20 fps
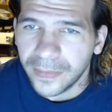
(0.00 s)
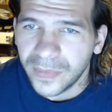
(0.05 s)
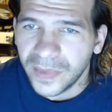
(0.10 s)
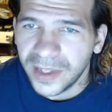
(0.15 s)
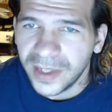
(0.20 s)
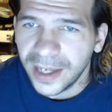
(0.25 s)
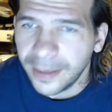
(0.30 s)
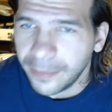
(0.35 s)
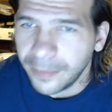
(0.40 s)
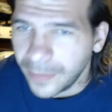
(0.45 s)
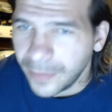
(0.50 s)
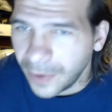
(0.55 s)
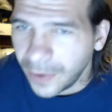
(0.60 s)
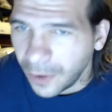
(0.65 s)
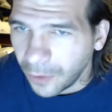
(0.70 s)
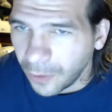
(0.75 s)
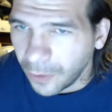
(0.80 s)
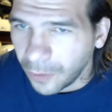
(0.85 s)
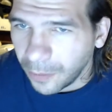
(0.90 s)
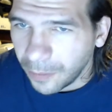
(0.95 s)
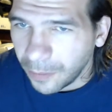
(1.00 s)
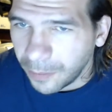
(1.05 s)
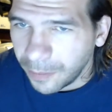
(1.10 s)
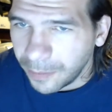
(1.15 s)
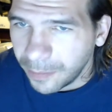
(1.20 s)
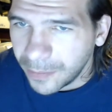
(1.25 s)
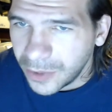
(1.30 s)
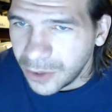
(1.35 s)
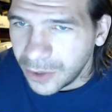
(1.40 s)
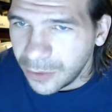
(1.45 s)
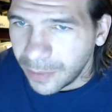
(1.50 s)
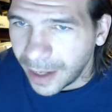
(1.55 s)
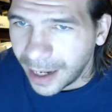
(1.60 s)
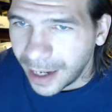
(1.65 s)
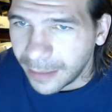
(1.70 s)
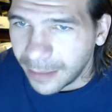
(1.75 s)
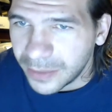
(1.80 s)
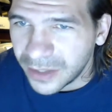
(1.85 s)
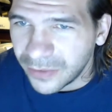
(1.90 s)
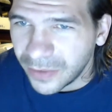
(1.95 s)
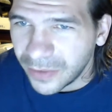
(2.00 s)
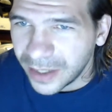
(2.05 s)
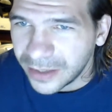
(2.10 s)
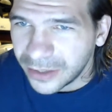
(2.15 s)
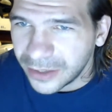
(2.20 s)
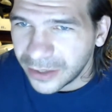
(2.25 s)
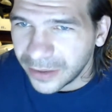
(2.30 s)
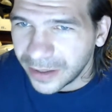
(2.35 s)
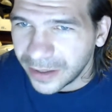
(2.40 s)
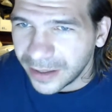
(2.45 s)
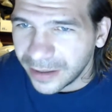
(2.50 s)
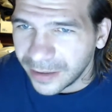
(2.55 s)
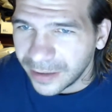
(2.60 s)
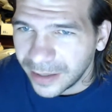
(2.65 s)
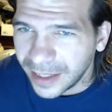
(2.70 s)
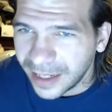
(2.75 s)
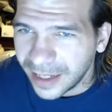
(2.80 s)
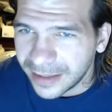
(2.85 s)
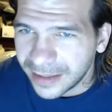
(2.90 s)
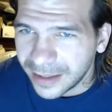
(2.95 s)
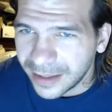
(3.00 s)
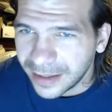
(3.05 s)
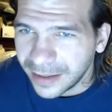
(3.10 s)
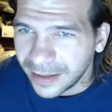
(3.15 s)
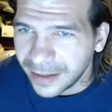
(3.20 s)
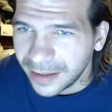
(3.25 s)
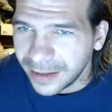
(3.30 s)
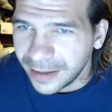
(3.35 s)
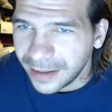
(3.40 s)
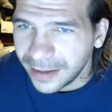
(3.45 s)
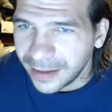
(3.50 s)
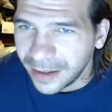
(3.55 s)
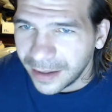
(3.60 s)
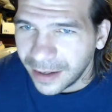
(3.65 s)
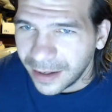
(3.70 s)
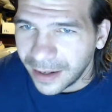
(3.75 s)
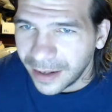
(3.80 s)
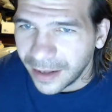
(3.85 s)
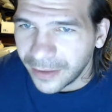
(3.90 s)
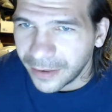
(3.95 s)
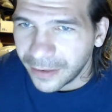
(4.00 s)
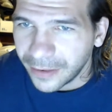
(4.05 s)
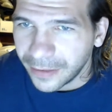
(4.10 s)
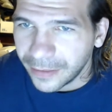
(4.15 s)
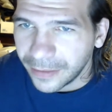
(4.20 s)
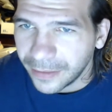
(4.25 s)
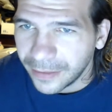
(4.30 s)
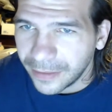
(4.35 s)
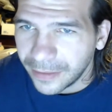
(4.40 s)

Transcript: Yep, old Two Bob's Adventure here. He has another